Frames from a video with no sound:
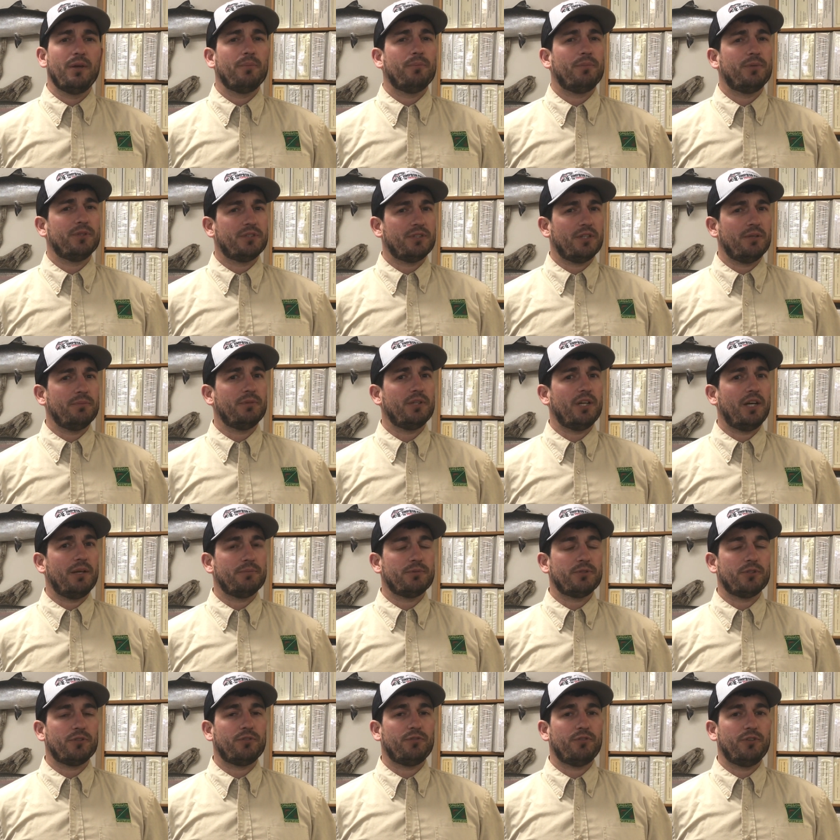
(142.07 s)
but
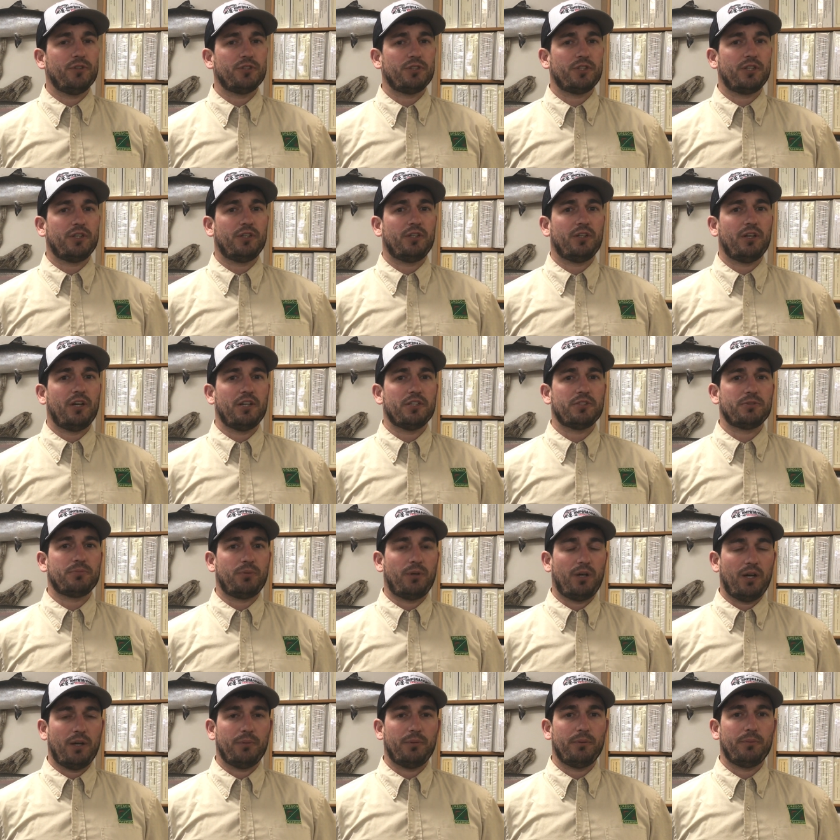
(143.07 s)
sometimes those fish can cause
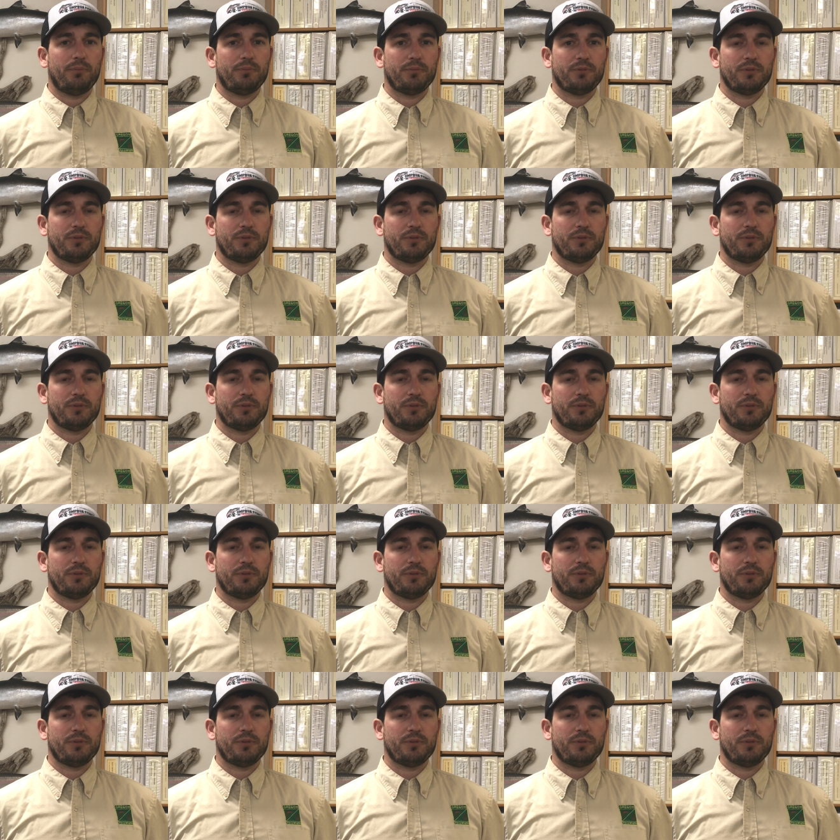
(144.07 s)
problems.